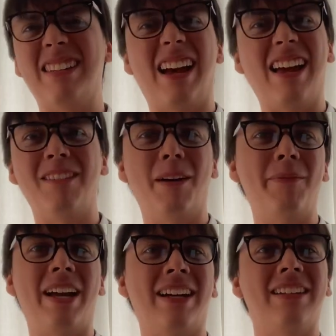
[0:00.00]
I'm
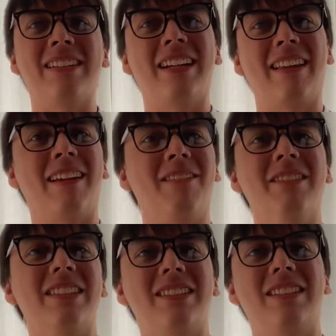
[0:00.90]
not gonna take that
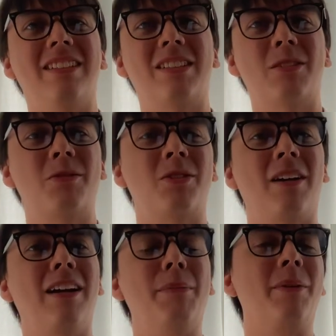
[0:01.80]
risk to just
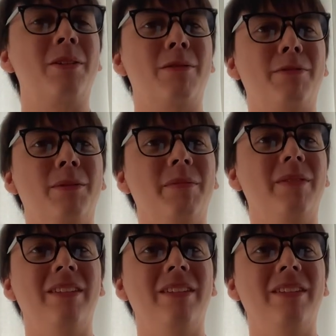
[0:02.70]
try a bunch of them